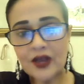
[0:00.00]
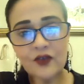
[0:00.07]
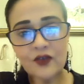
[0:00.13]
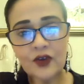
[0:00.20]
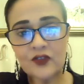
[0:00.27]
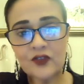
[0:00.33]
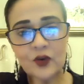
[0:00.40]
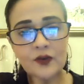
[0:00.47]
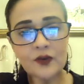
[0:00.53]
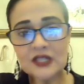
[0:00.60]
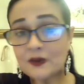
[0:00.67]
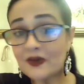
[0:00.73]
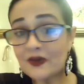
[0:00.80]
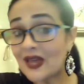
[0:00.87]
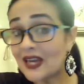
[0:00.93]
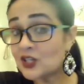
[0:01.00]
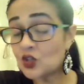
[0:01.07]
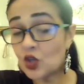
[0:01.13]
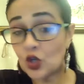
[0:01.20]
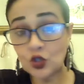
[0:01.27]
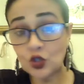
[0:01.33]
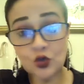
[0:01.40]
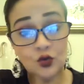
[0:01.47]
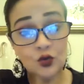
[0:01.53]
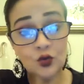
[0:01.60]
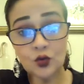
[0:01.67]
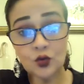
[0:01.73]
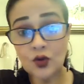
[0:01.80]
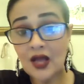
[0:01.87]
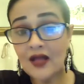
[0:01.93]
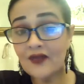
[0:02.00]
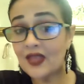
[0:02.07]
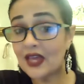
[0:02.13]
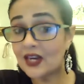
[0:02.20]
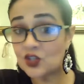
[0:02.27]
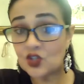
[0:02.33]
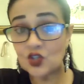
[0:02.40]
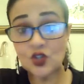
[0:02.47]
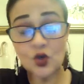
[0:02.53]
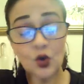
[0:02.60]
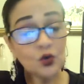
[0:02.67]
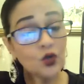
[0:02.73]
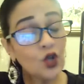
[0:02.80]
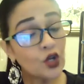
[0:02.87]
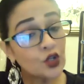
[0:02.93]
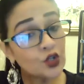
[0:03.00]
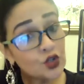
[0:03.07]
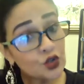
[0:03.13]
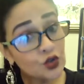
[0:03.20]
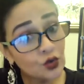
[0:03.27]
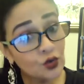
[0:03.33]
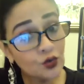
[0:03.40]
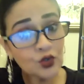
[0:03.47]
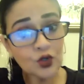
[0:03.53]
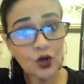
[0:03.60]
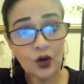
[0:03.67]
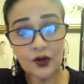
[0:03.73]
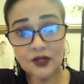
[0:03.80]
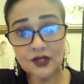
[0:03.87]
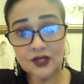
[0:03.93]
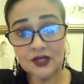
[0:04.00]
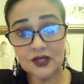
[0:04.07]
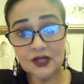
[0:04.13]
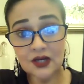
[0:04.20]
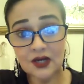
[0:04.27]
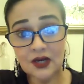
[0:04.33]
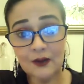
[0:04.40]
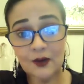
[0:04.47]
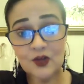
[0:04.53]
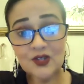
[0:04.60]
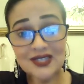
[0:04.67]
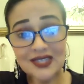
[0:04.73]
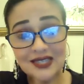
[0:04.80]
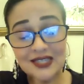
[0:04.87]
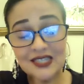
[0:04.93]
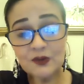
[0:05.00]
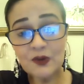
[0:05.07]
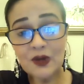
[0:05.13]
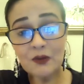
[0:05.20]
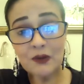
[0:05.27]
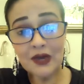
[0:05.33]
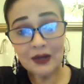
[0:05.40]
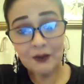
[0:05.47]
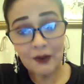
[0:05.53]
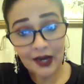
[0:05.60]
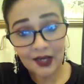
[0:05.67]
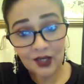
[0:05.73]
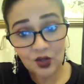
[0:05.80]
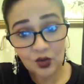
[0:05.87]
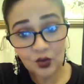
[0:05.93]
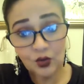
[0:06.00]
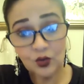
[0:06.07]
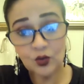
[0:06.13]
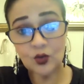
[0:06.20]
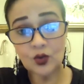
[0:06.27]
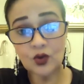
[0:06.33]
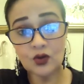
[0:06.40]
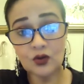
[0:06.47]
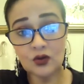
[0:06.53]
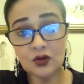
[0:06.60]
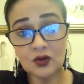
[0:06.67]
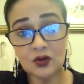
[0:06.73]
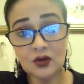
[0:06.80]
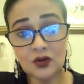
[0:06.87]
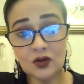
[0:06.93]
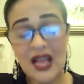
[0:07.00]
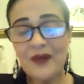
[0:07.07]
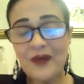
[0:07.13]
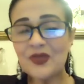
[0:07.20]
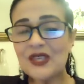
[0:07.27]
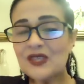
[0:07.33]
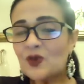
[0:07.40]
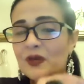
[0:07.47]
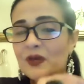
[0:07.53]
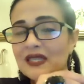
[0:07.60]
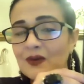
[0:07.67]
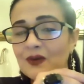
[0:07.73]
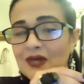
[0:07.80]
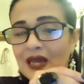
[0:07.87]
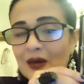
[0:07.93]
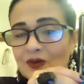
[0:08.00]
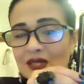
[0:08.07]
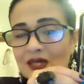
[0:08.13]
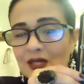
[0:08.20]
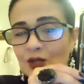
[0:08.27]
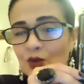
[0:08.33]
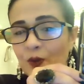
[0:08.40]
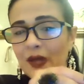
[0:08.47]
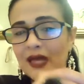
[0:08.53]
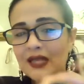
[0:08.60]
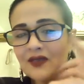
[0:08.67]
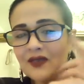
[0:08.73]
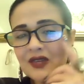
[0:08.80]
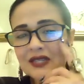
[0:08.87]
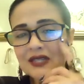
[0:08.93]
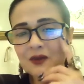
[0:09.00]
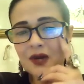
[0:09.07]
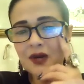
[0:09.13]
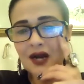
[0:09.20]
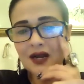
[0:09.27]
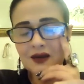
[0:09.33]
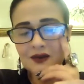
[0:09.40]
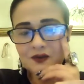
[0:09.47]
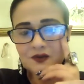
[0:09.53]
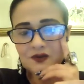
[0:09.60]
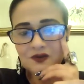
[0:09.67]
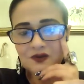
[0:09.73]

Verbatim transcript: break free from this, but that is not true. That is so not true, Taurus, because this has been made by you. This for me sometimes is you playing the victim card.